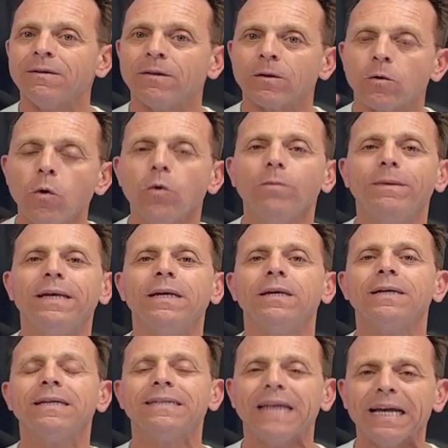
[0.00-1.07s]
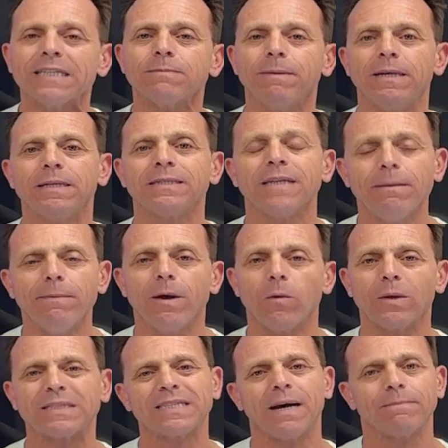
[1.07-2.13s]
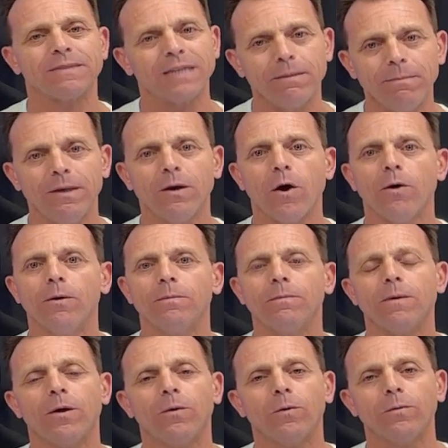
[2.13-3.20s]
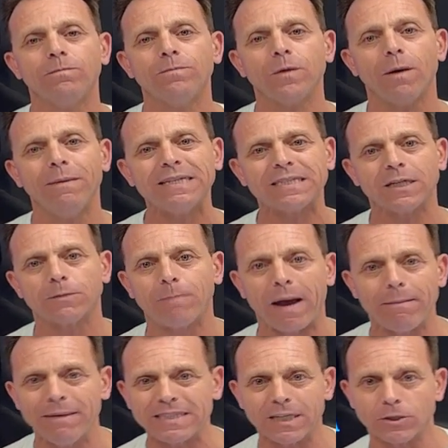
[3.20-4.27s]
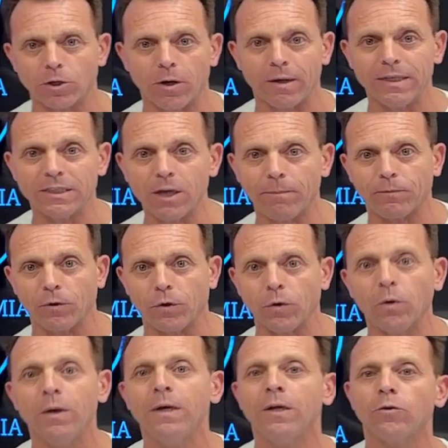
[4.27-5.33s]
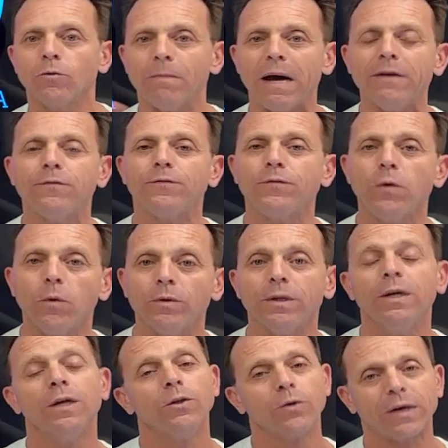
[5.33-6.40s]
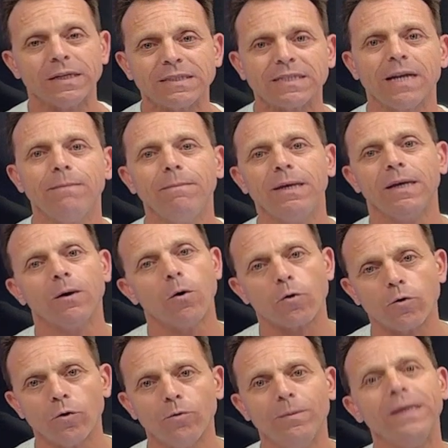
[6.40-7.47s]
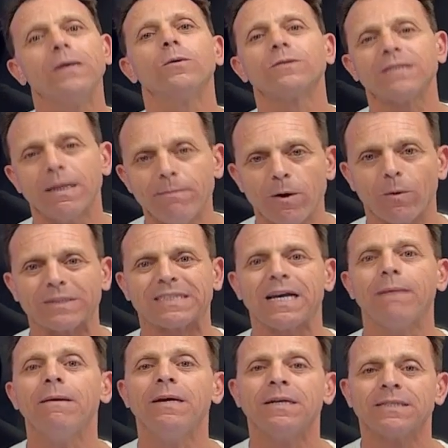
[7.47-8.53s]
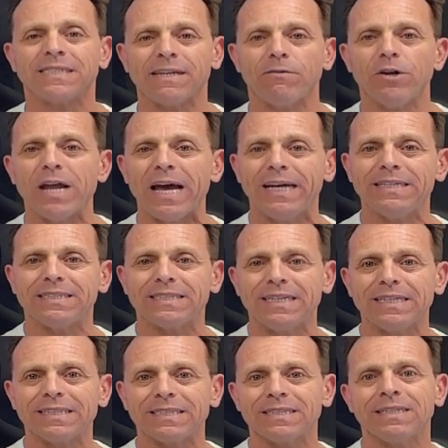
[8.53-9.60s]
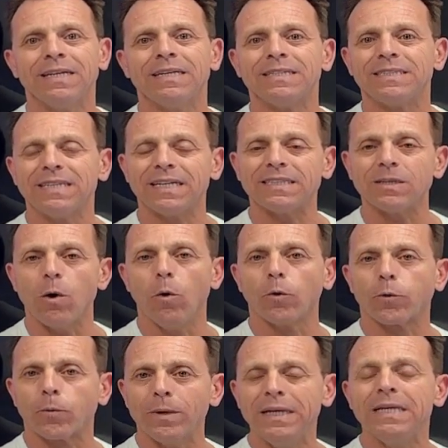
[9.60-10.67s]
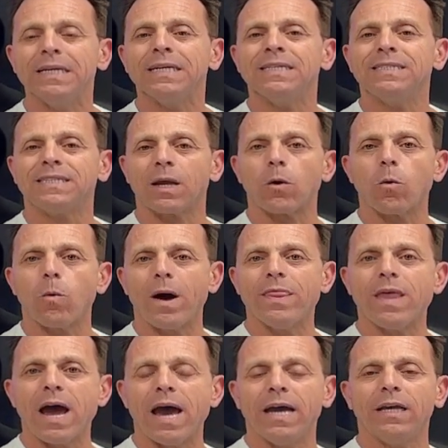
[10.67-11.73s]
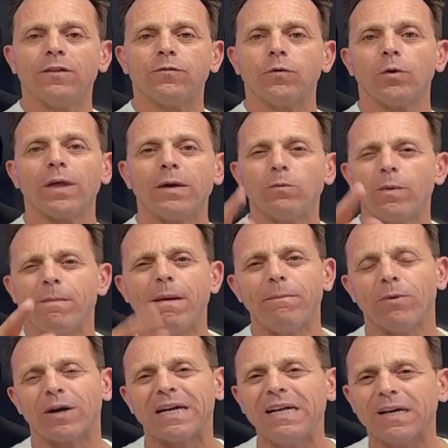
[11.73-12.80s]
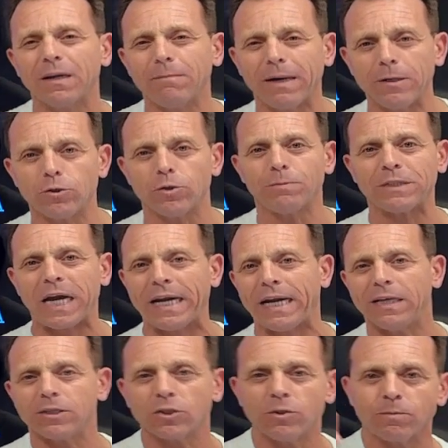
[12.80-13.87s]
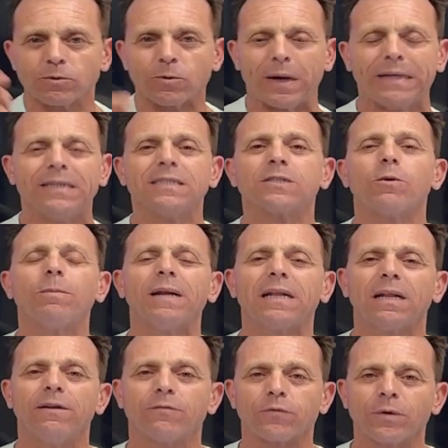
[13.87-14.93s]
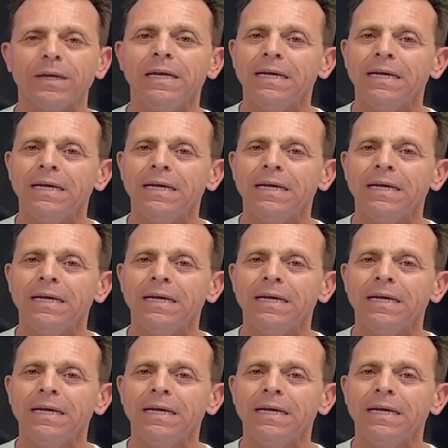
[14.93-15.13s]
call me, text me, send me a WhatsApp, send me a message by Messenger, it's up to you. To my phone, you can send me or call me or send me a WhatsApp, 786-603-0184. And remember, click on my YouTube channel, subscribe, it's completely free.